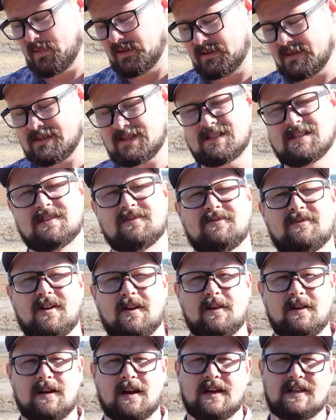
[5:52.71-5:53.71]
but this is a
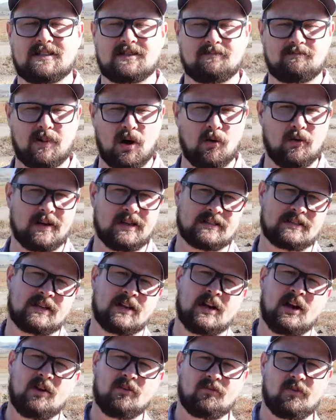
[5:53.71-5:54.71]
very nice bonus
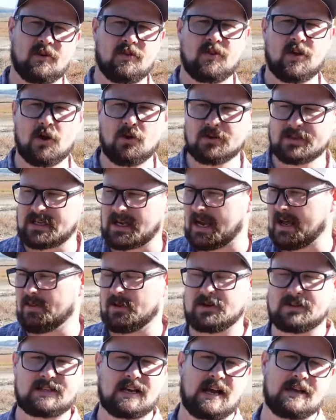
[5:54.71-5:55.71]
for those
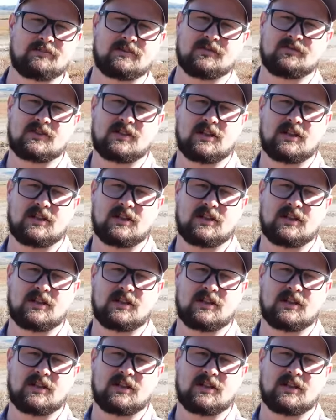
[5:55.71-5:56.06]
other types of